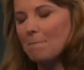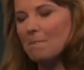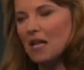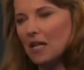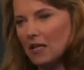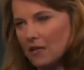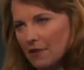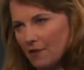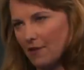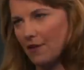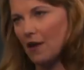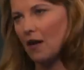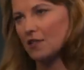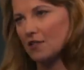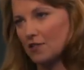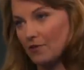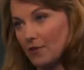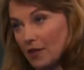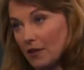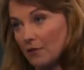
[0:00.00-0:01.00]
a million
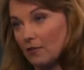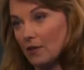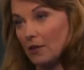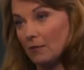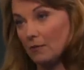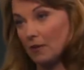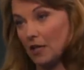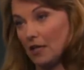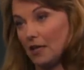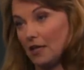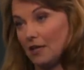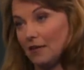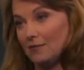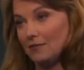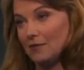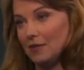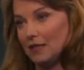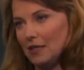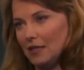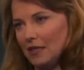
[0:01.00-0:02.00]
thoughts running around my head,
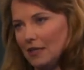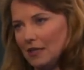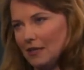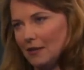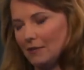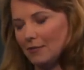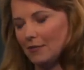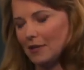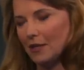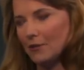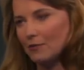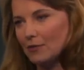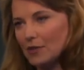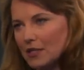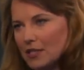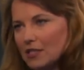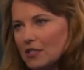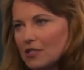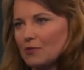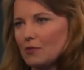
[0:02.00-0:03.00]
but I
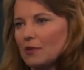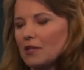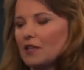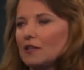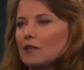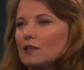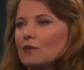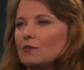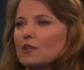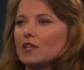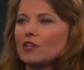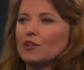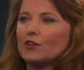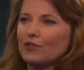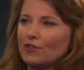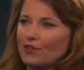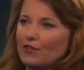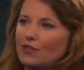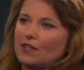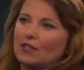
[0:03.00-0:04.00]
really just want to know what you're
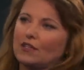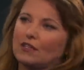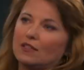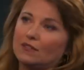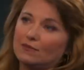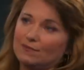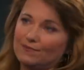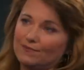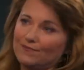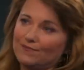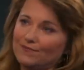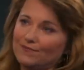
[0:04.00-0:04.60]
thinking.